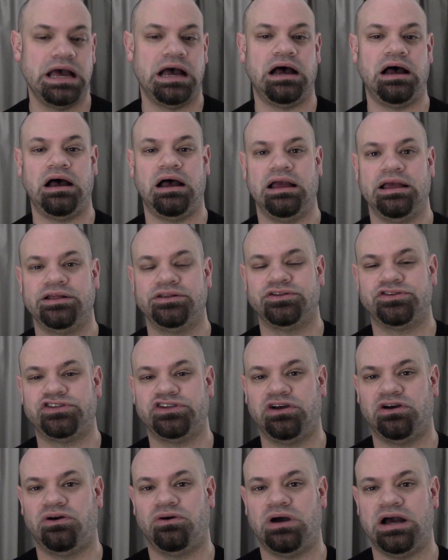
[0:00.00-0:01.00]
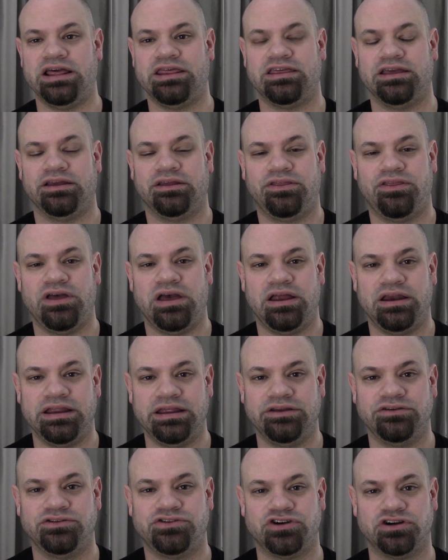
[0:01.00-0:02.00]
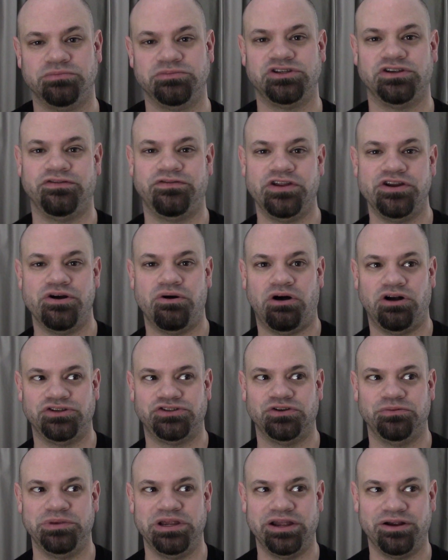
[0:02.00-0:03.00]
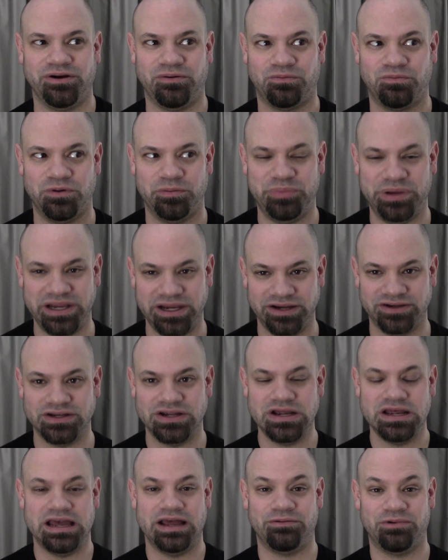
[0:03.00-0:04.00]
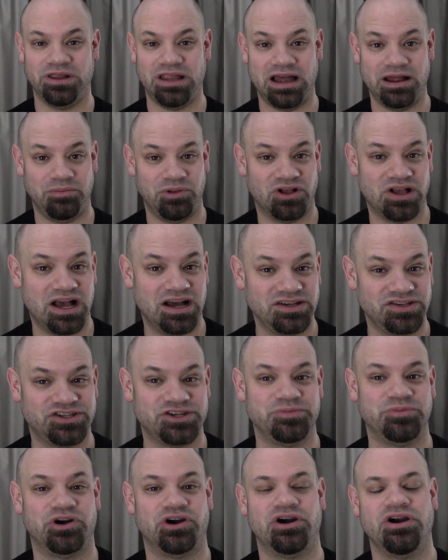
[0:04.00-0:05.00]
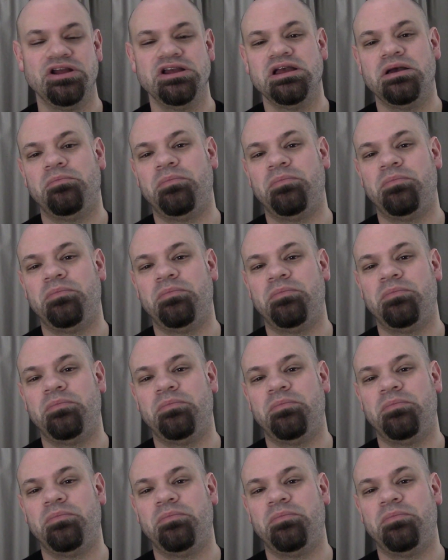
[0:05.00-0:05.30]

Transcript: And so I think that in terms of, also being a repeat and reliable customer,